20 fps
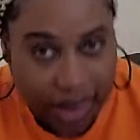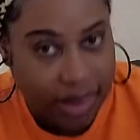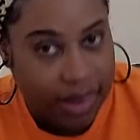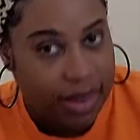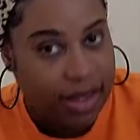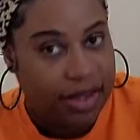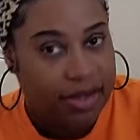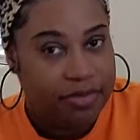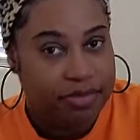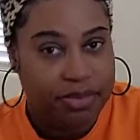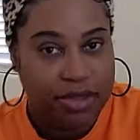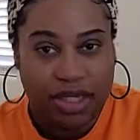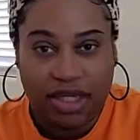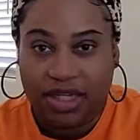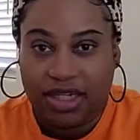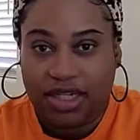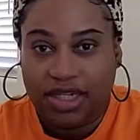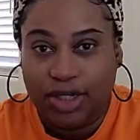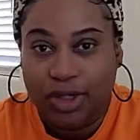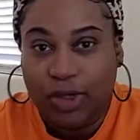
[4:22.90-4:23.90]
love me
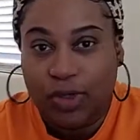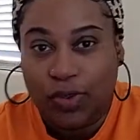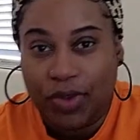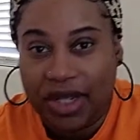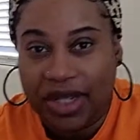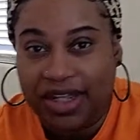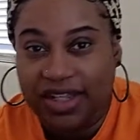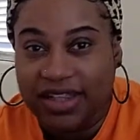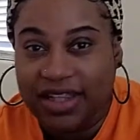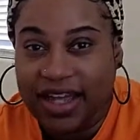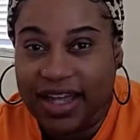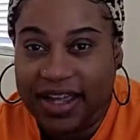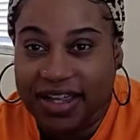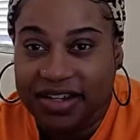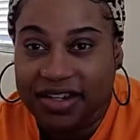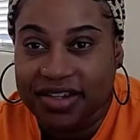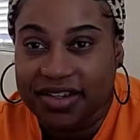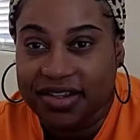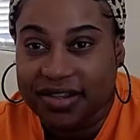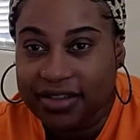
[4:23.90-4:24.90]
a cute wing
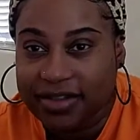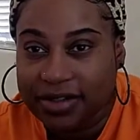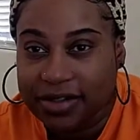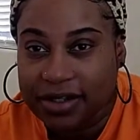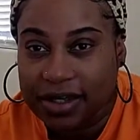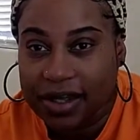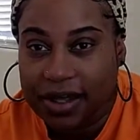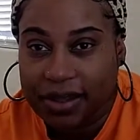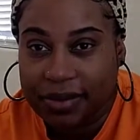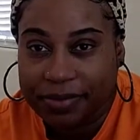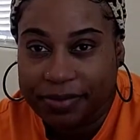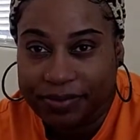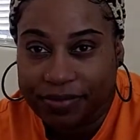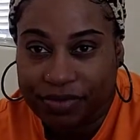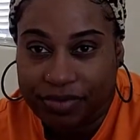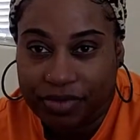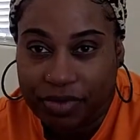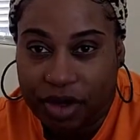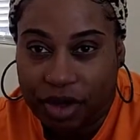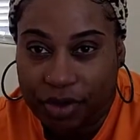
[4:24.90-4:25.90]
liner.
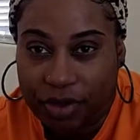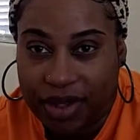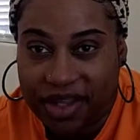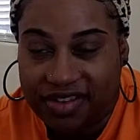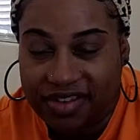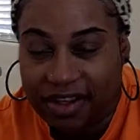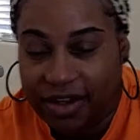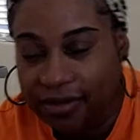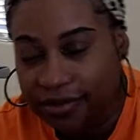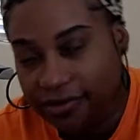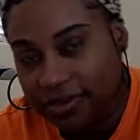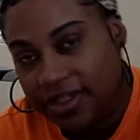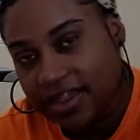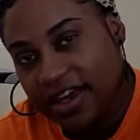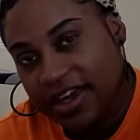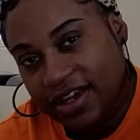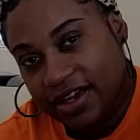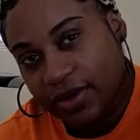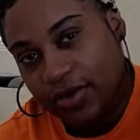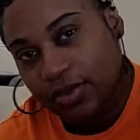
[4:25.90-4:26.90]
I'm always here for
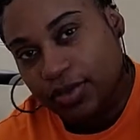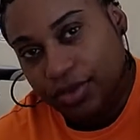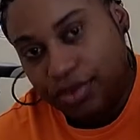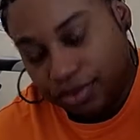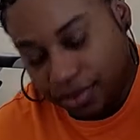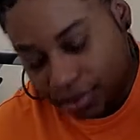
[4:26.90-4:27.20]
that. Ooh,